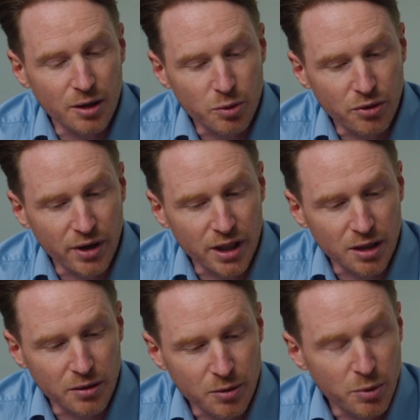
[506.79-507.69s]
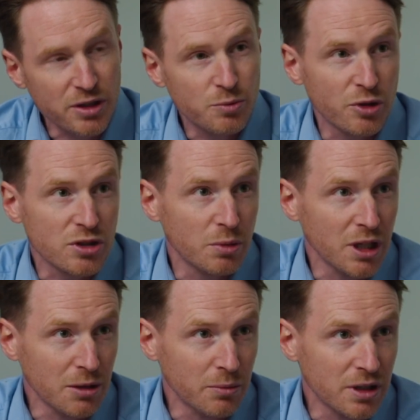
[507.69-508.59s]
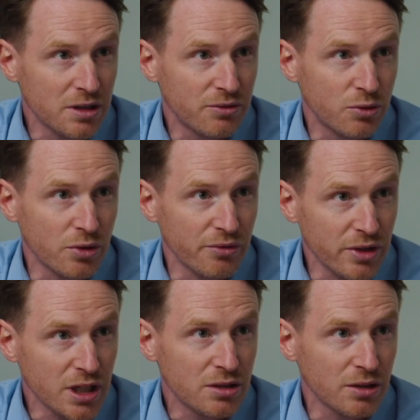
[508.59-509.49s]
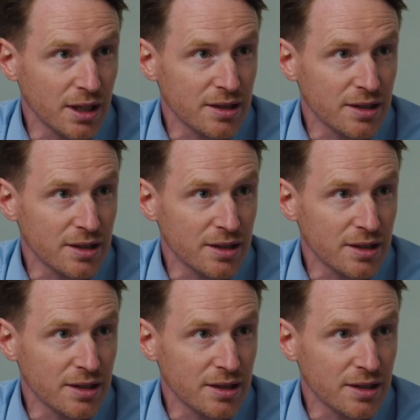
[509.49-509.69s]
providing the best possible image for visual